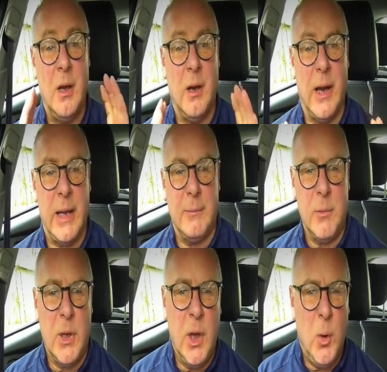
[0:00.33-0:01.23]
Hi,
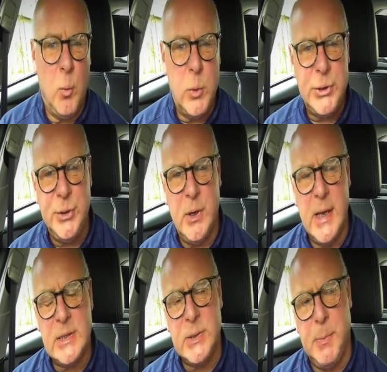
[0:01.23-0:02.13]
would you
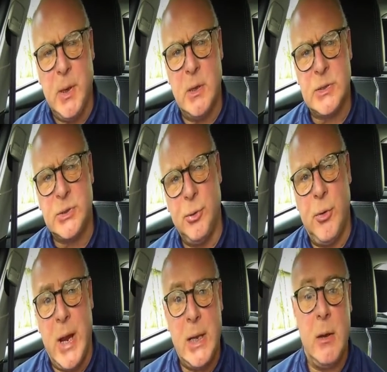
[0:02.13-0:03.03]
like to pass
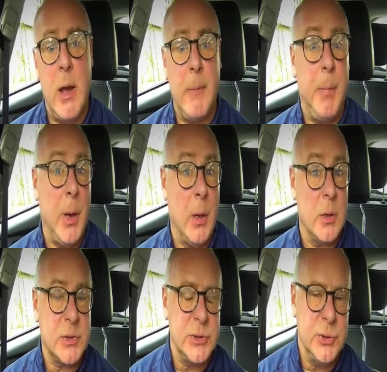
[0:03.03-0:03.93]
your ADI
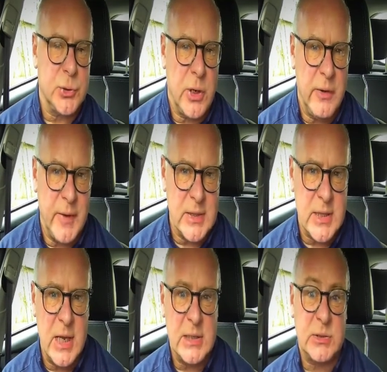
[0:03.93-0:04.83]
Part 2 driving
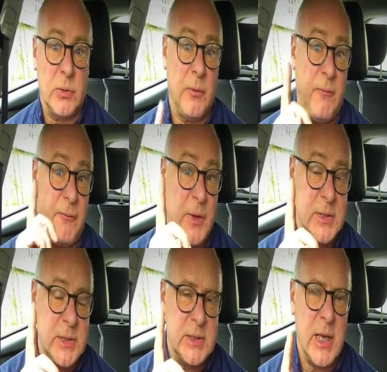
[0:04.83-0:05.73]
test on the
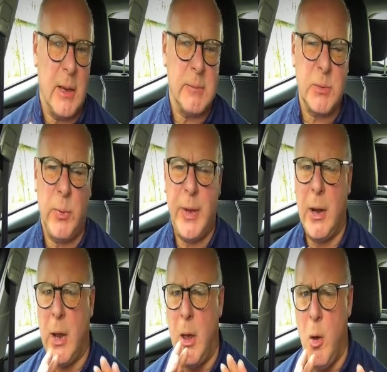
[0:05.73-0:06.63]
first attempt
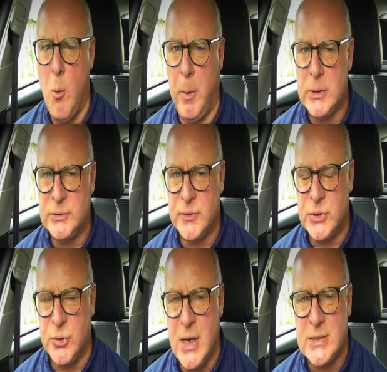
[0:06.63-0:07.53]
without a whole bunch of
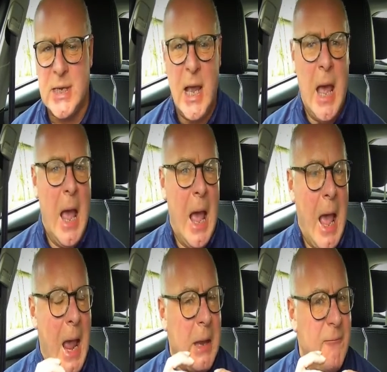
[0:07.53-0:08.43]
stress
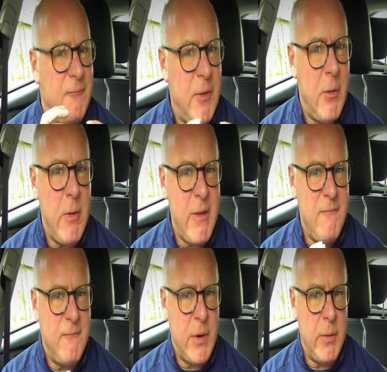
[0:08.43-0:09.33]
and very
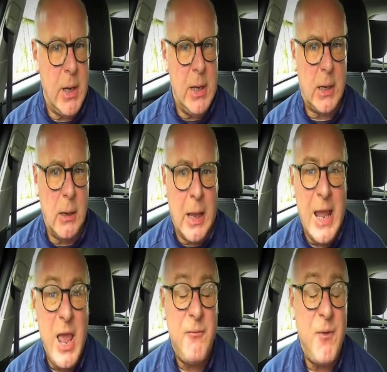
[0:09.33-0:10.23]
little,
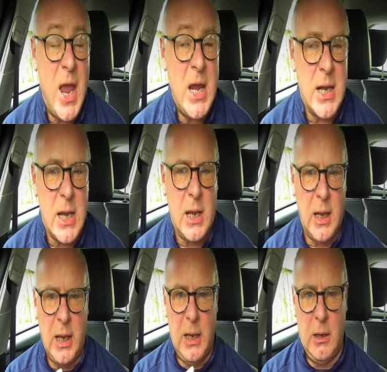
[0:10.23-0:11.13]
if any,
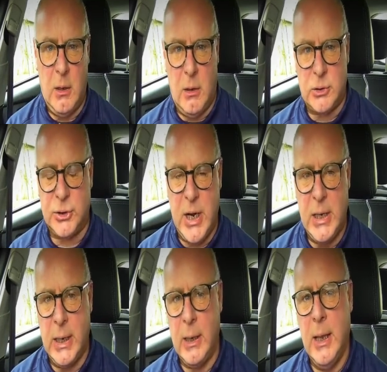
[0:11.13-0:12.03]
in-car
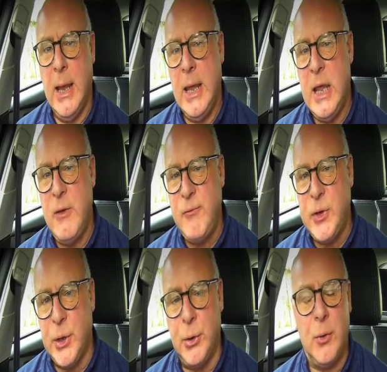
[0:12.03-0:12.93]
training? If you
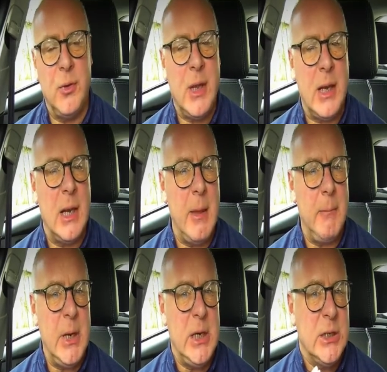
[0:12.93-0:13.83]
do, then let
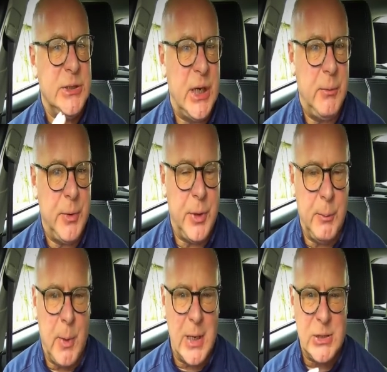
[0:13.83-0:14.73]
me share with
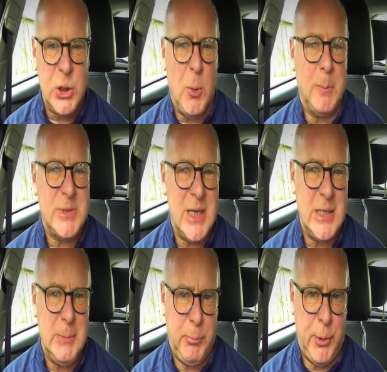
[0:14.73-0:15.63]
you my top
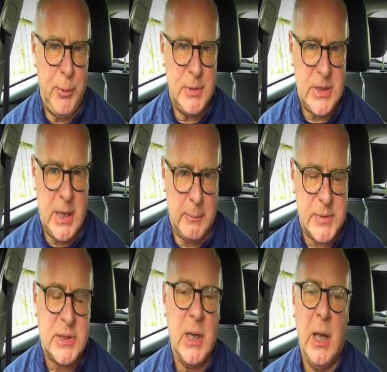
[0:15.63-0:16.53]
10 pro
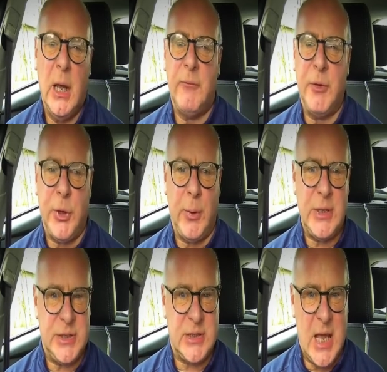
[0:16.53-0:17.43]
tips for
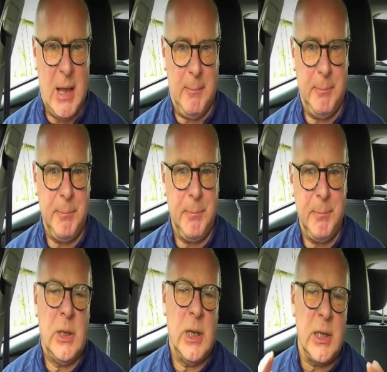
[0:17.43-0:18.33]
doing just that.
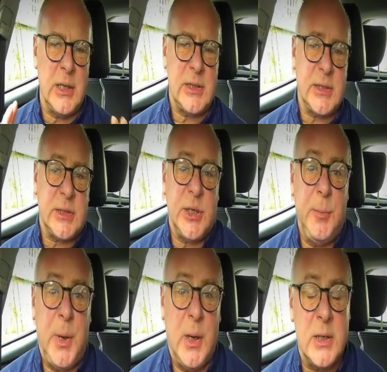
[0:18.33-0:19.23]
This is a
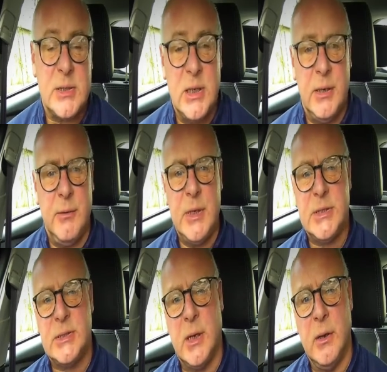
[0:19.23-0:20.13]
two-part series,
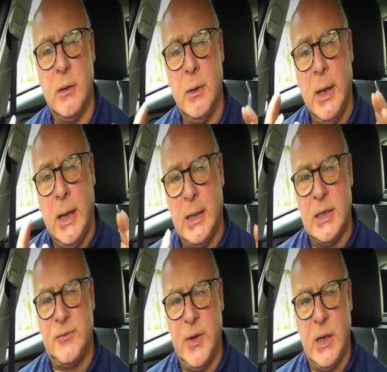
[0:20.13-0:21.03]
so in
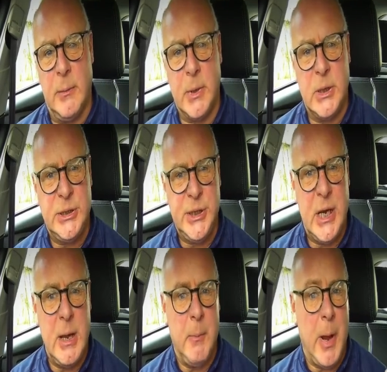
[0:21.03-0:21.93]
this video I'm going to
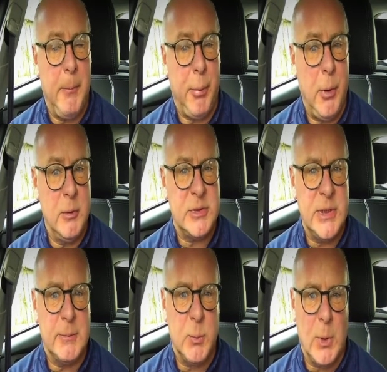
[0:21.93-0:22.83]
share my pro
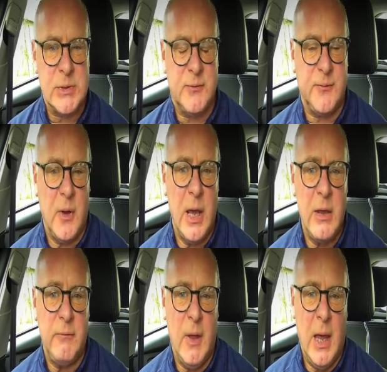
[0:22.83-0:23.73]
tips 1 to
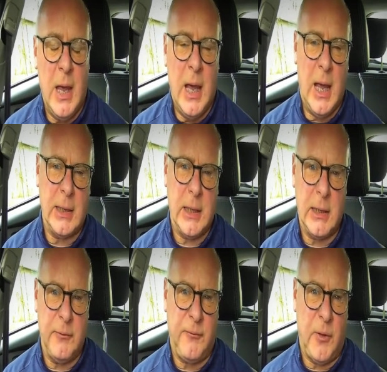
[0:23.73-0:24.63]
5, and then
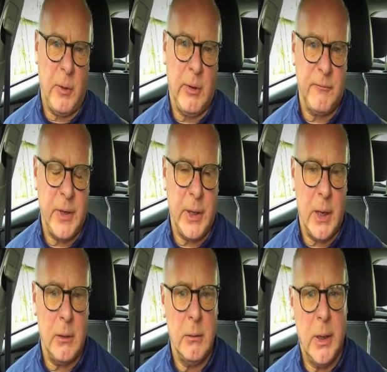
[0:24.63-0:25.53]
in a follow-up
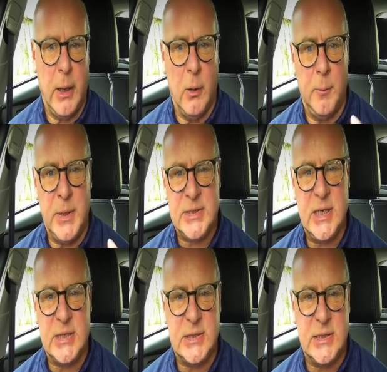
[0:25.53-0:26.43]
video it'll be
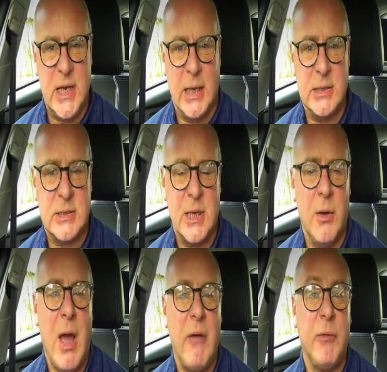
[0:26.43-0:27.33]
6 to 10,
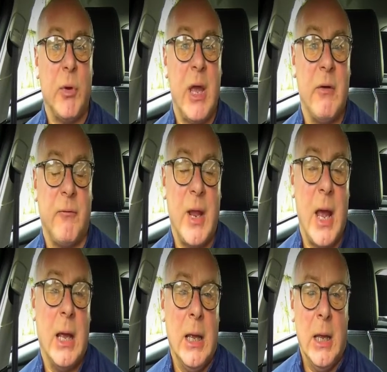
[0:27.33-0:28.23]
so have a look out for
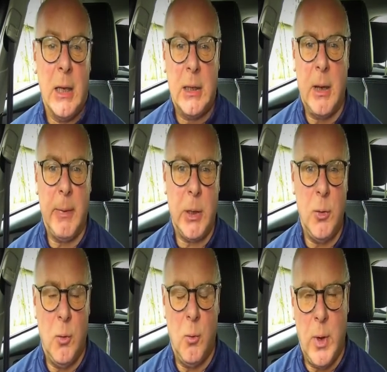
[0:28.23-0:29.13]
that coming
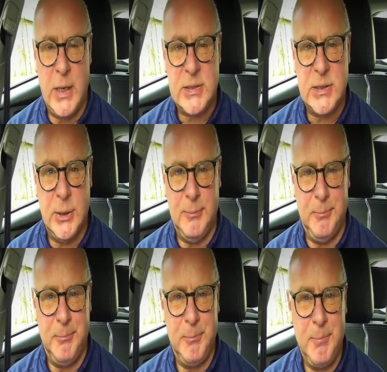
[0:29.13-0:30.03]
your way soon.
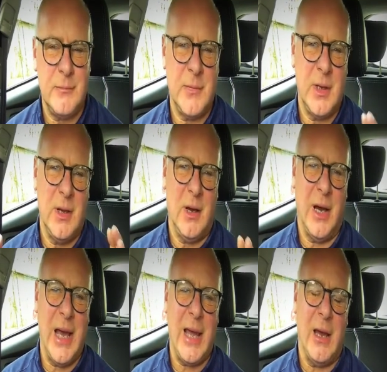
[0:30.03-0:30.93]

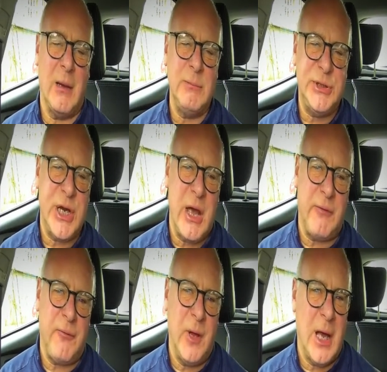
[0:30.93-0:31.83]
Hi, I'm Jeff.